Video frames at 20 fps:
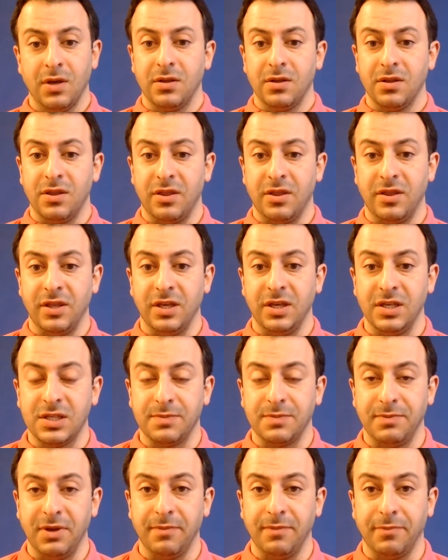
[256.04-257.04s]
These
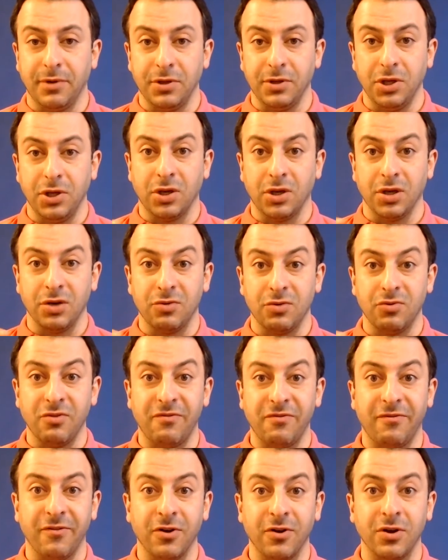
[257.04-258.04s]
people, you can
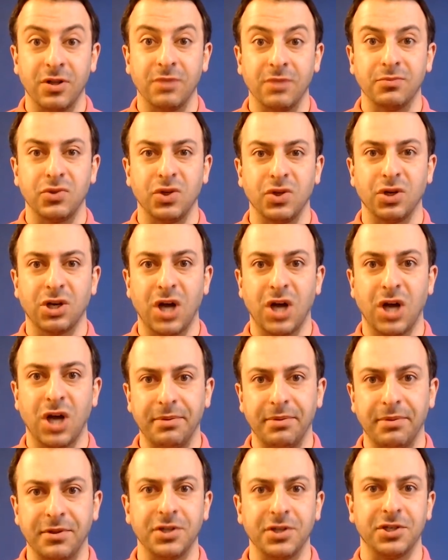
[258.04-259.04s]
refer them to your
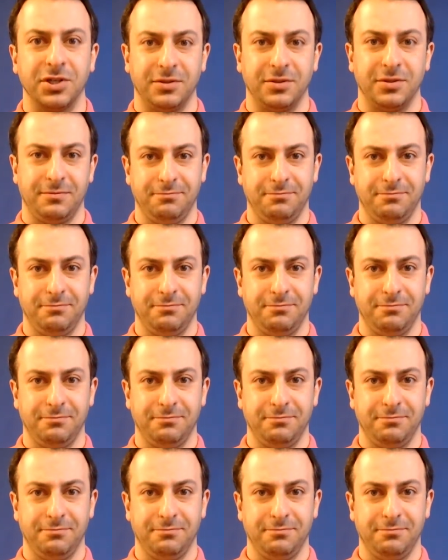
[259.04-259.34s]
competition.